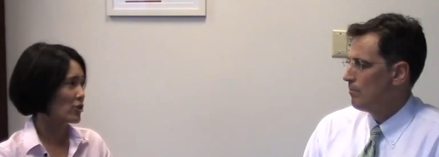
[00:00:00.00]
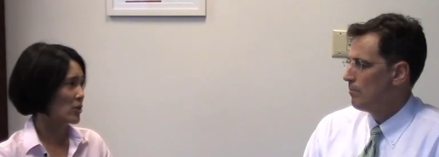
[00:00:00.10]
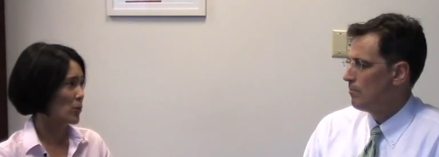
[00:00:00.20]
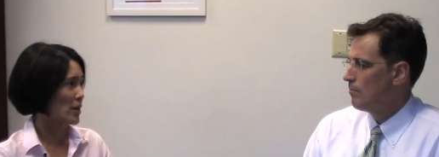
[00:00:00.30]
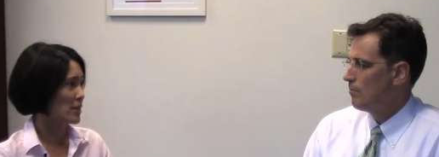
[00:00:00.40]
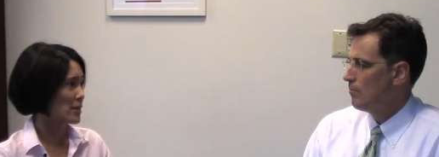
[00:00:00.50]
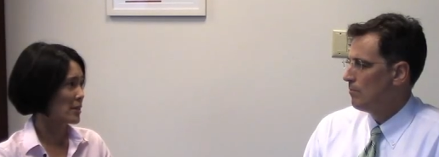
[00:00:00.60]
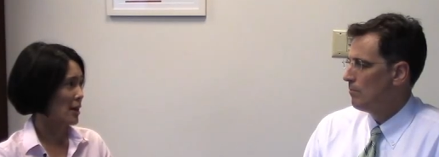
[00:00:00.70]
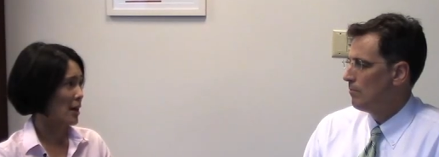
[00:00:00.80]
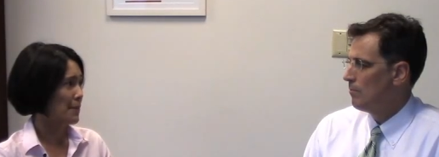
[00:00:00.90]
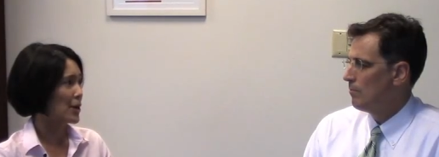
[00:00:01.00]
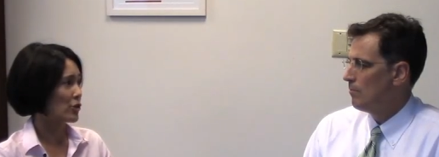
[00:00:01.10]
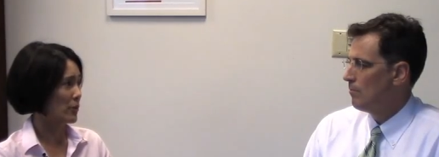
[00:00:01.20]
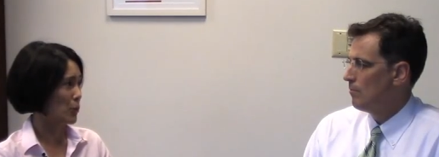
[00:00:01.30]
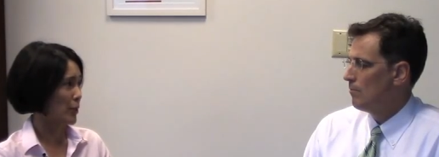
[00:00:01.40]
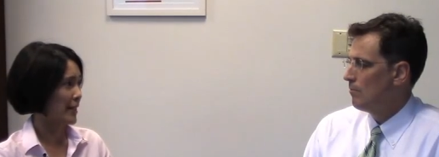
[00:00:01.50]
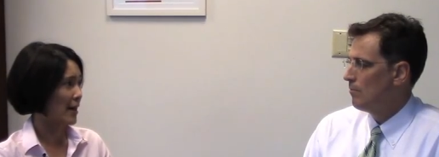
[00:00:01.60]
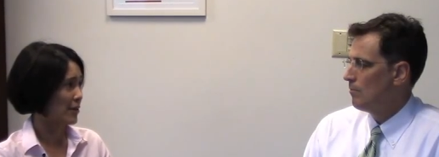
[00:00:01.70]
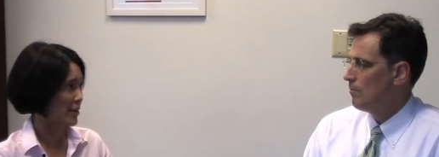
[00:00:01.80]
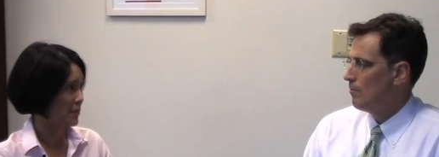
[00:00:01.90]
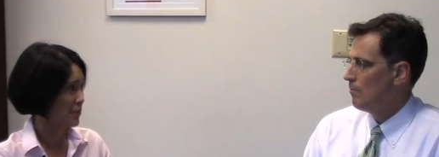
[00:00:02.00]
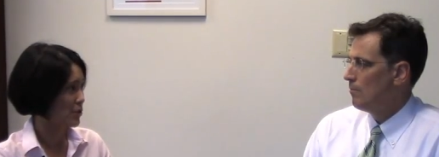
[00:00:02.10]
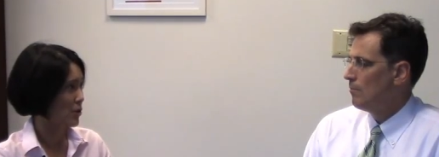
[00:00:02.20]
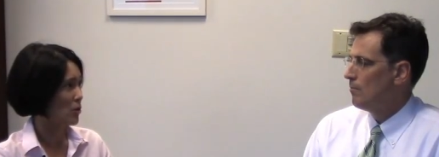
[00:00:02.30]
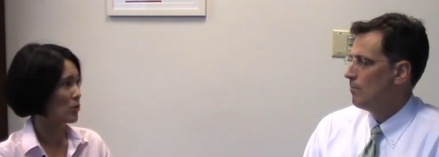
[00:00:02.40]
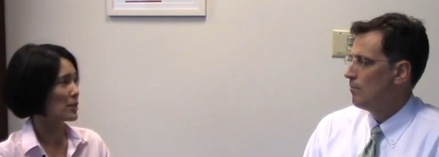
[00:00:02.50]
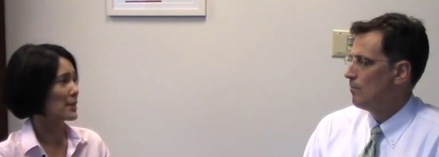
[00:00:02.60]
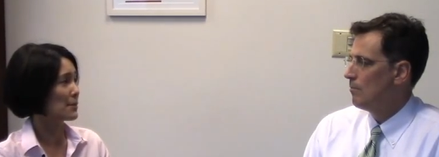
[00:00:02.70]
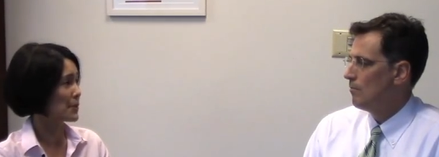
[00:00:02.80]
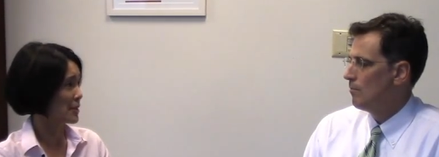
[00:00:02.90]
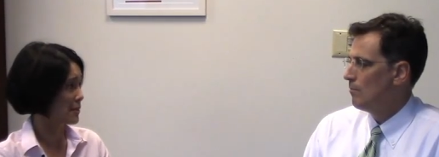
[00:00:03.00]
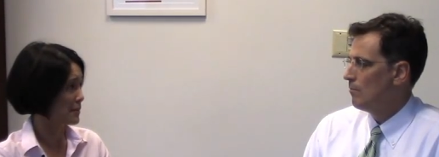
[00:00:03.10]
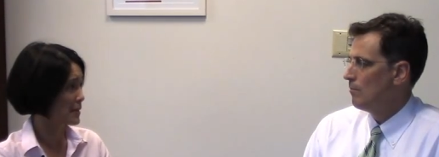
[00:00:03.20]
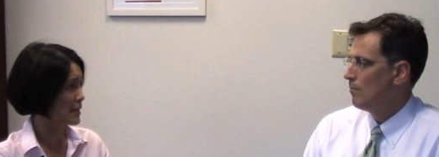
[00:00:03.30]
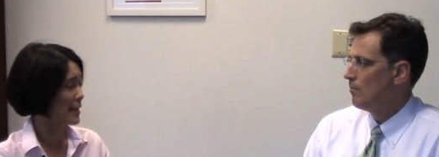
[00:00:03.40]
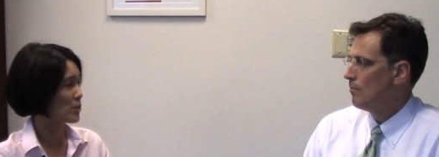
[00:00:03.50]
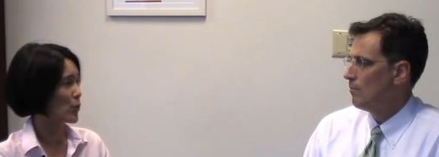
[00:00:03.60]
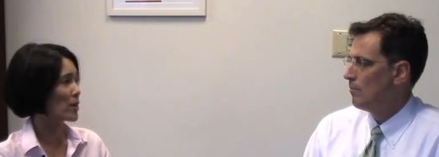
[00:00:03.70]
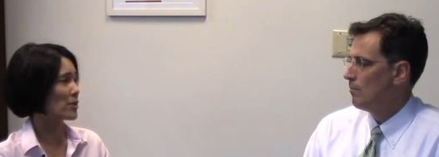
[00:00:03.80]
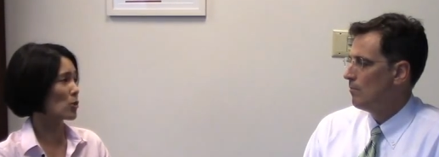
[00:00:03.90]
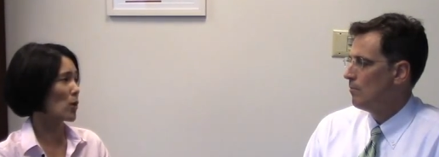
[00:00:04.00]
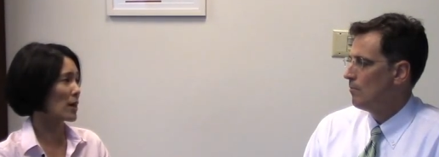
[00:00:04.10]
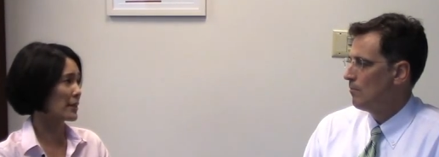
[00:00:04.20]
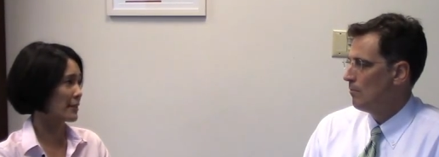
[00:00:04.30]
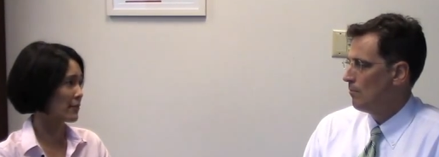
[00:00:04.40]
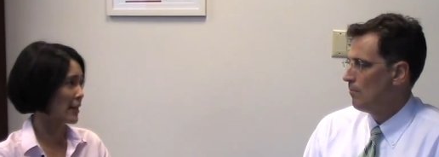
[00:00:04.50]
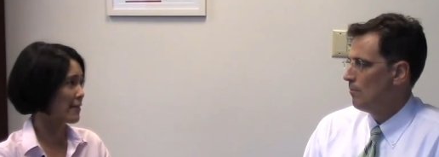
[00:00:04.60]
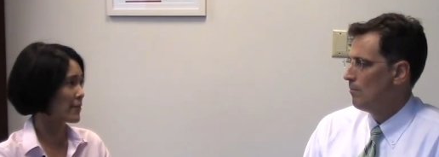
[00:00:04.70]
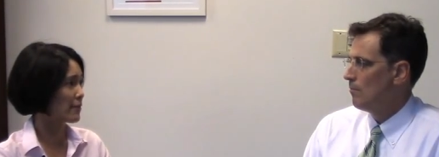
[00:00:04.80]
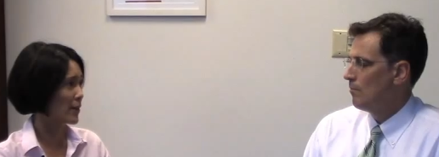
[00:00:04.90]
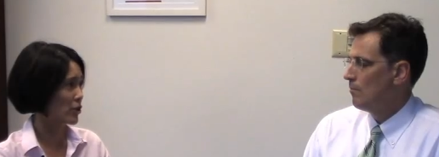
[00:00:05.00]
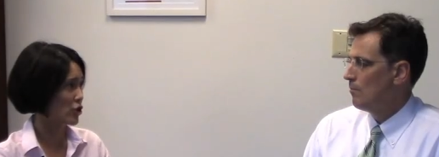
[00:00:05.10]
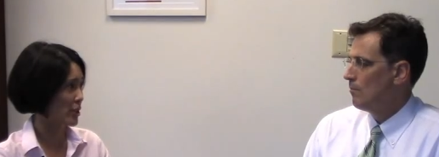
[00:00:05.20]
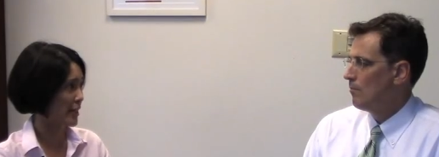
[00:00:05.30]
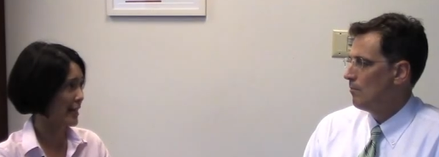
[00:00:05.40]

Speaker 1: actually was uh, patient-reported outcomes, so symptoms as well as quality of life and functioning.